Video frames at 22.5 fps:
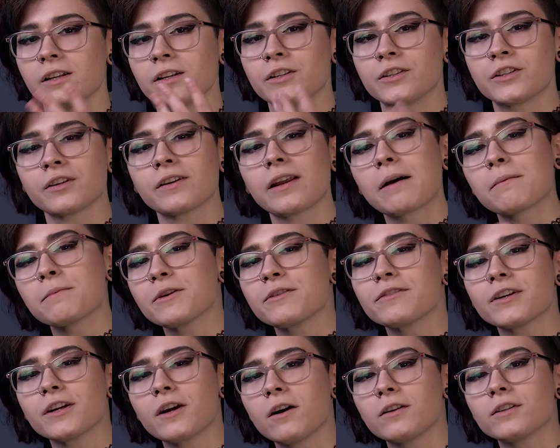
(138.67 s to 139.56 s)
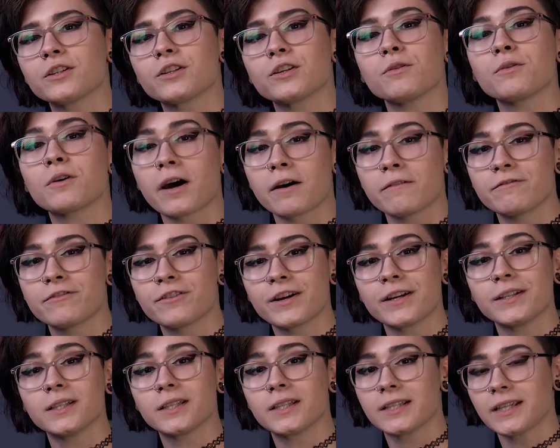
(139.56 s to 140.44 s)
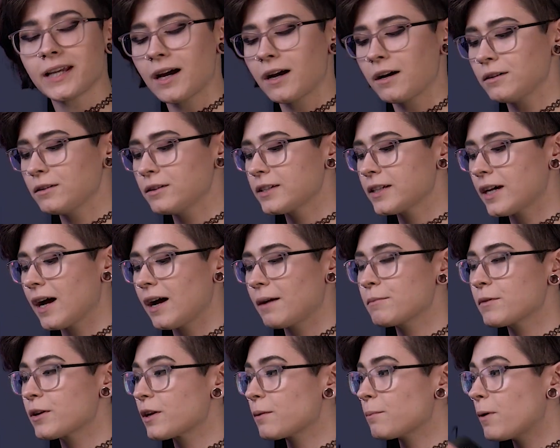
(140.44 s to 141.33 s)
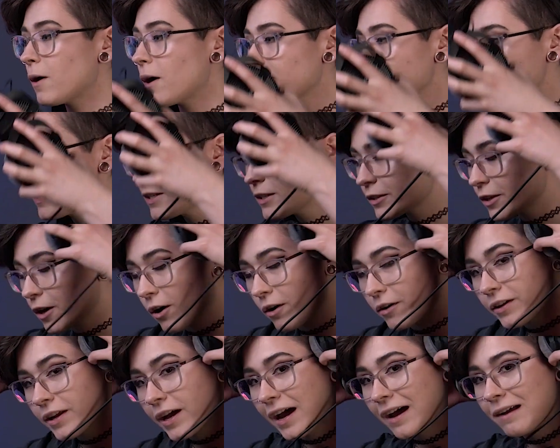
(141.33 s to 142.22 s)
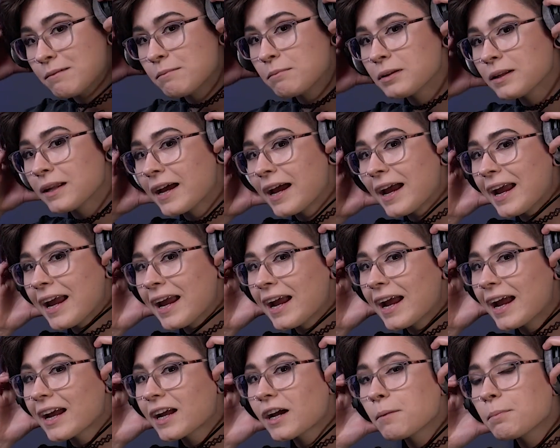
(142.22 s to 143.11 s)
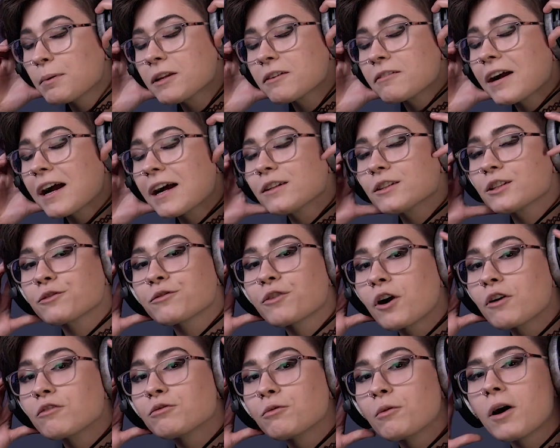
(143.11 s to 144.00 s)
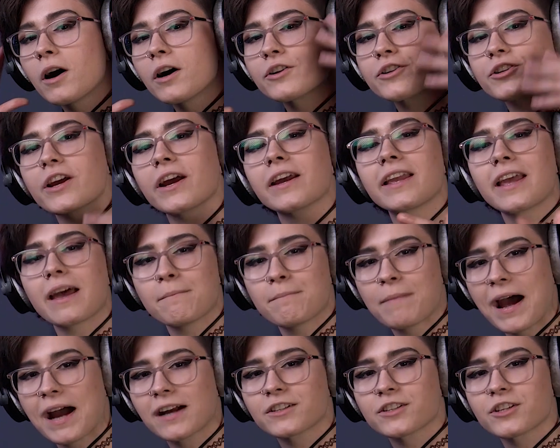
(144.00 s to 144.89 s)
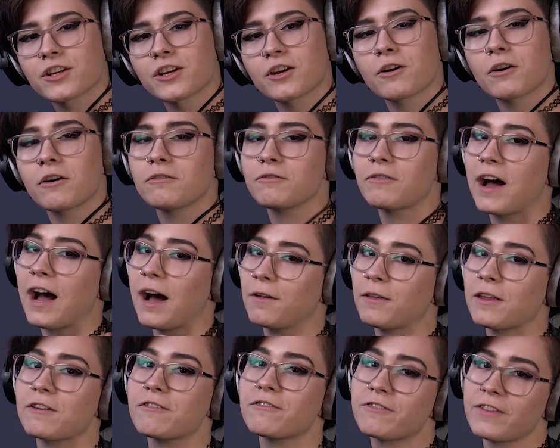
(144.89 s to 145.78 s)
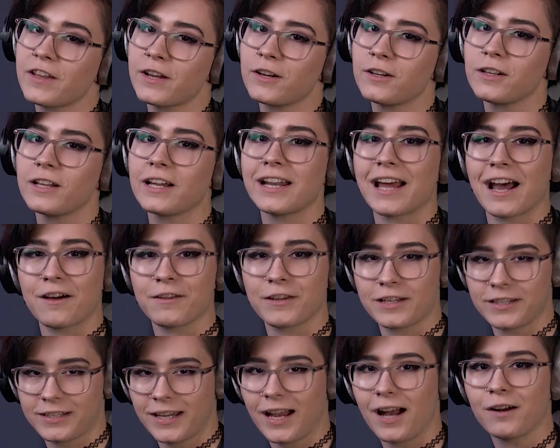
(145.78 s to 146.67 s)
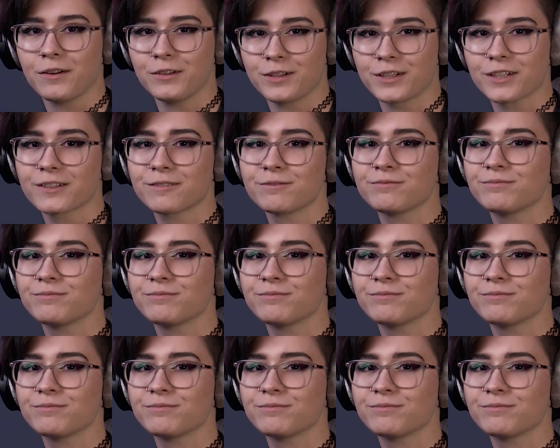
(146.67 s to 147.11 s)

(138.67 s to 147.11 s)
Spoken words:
So now moving on to comfort and sound, I'm going to pop these on and play a couple of rounds of Overwatch and get back to you of how they feel and how they sound.